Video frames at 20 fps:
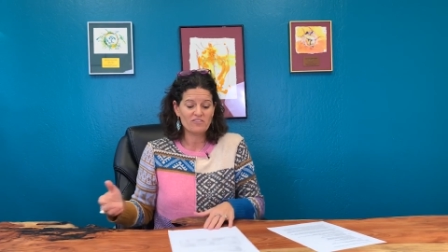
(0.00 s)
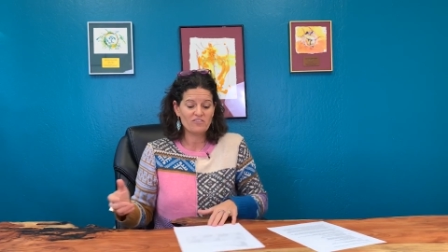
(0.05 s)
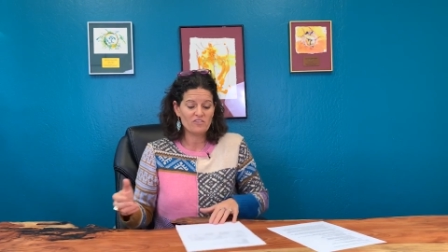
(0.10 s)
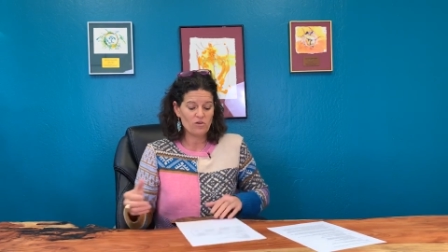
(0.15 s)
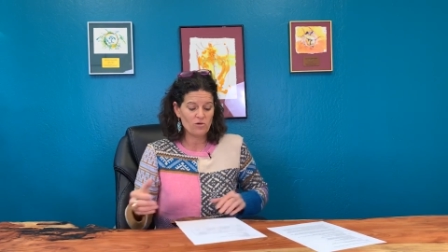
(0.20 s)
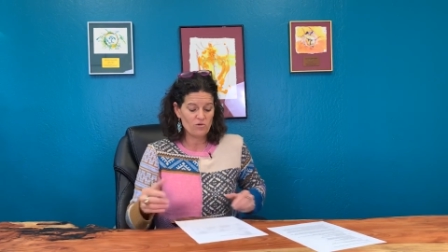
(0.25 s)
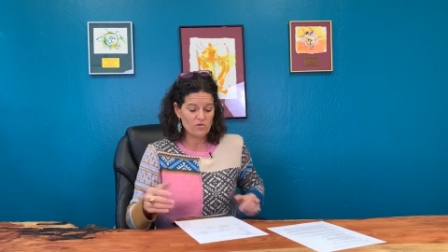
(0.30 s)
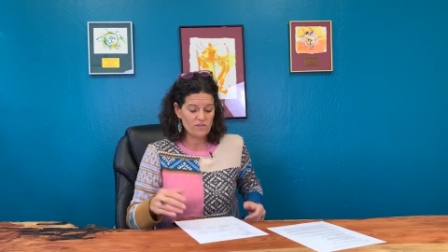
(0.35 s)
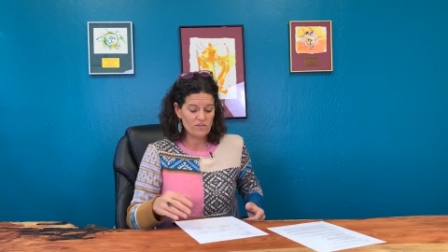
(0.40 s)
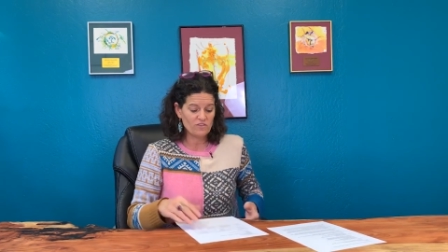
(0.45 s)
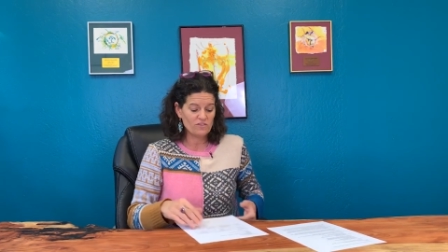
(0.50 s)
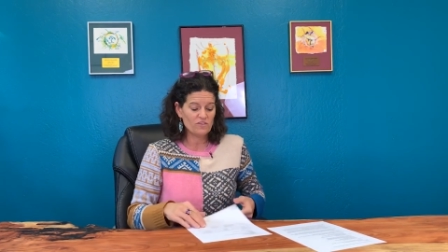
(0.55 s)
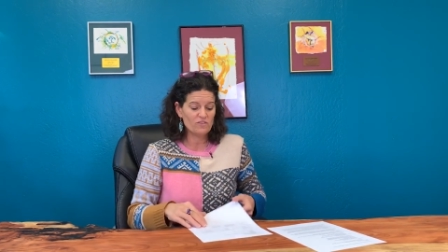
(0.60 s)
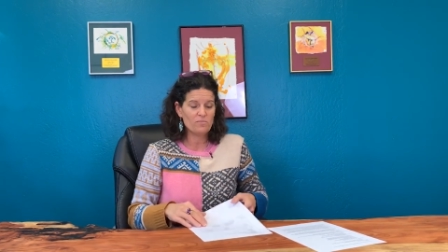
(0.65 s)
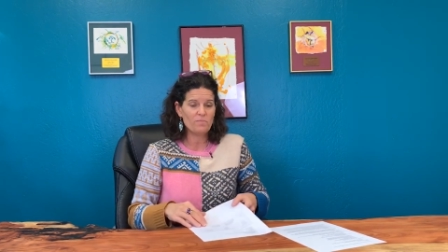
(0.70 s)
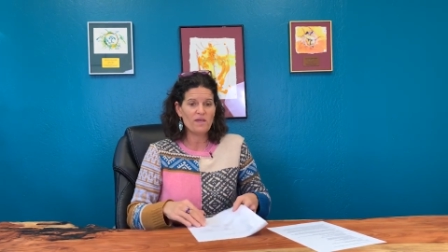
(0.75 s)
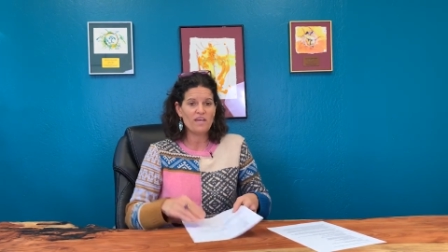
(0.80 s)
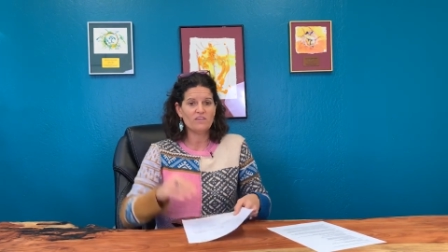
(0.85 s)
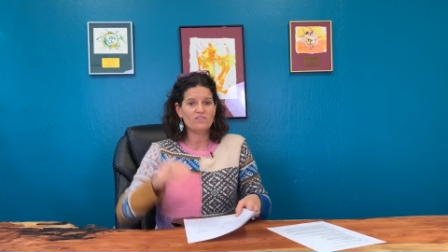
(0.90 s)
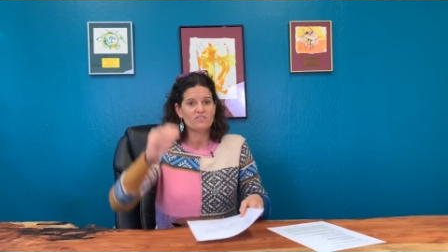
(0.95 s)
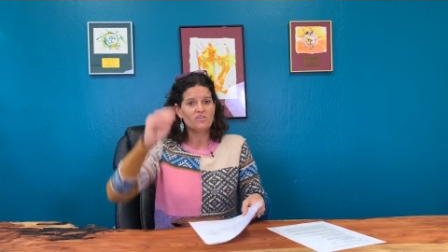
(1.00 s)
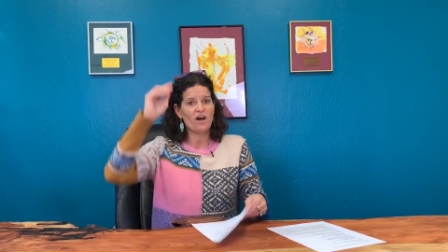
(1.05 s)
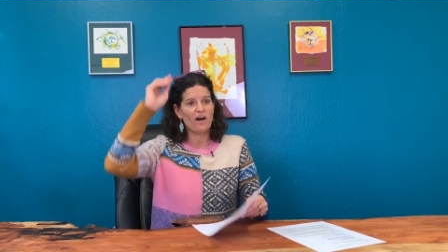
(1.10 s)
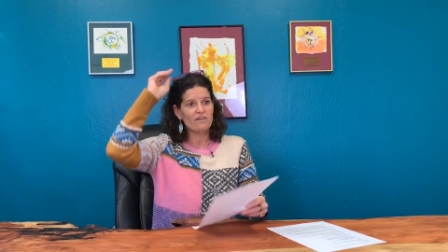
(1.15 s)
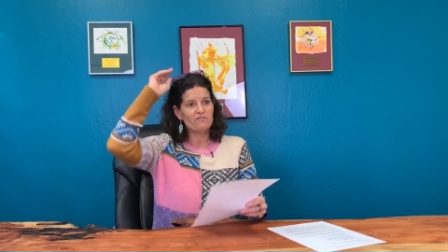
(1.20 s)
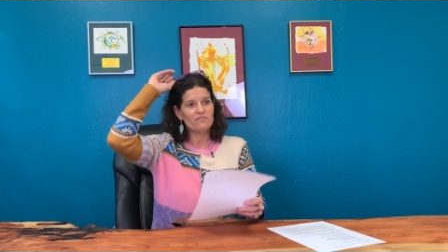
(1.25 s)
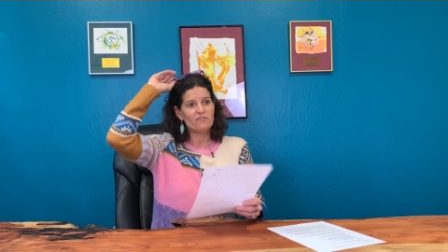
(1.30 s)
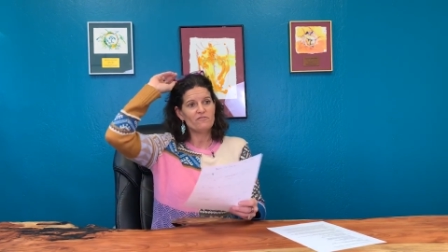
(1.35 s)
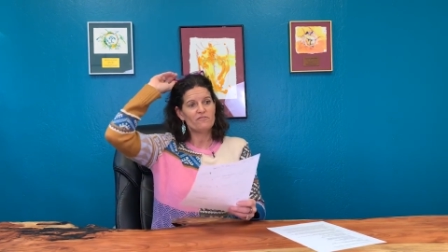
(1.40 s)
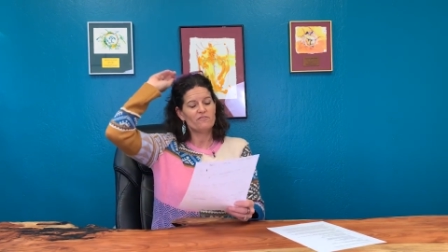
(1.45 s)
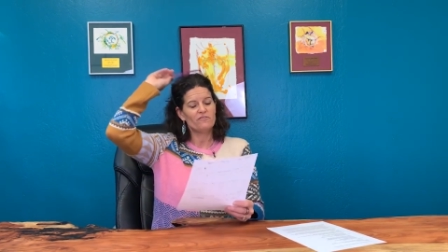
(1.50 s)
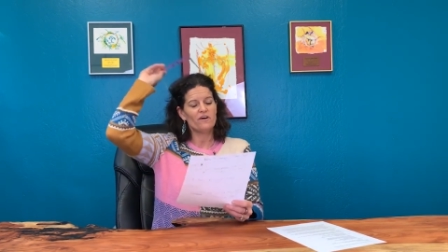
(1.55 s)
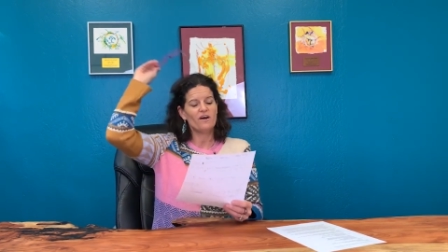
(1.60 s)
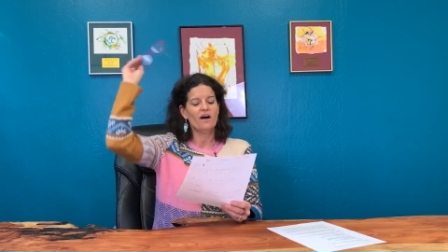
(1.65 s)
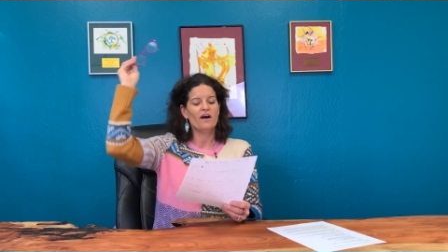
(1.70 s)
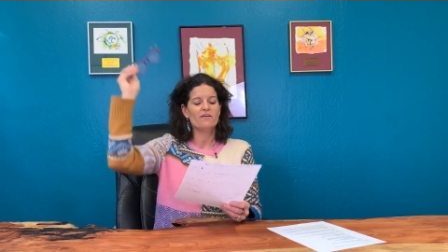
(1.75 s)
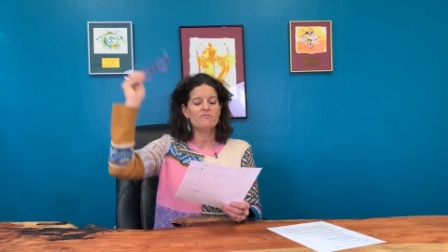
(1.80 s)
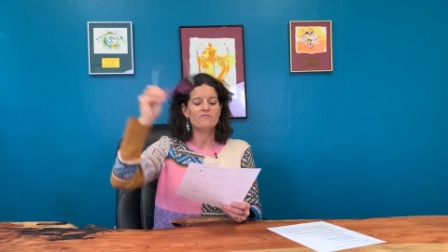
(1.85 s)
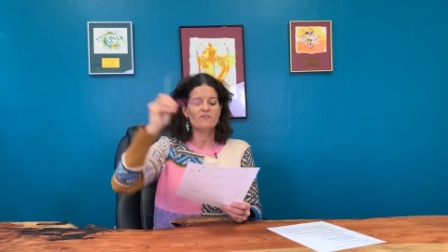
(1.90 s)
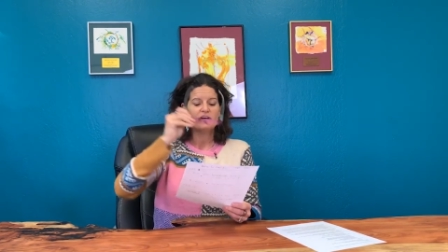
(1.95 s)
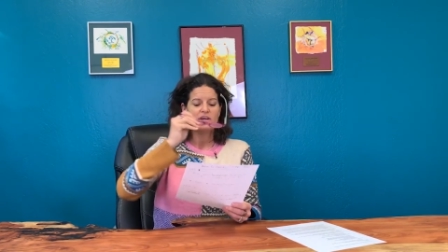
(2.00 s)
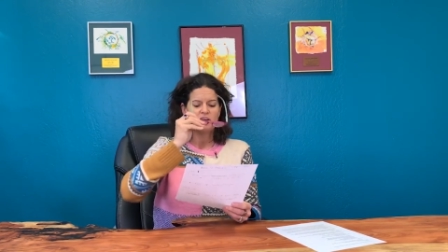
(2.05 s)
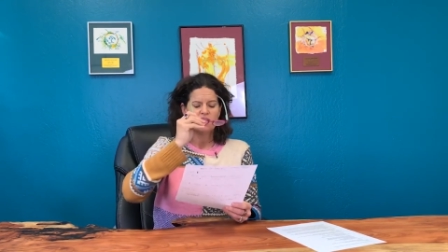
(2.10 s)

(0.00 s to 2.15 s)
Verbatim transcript: So this is based off of, of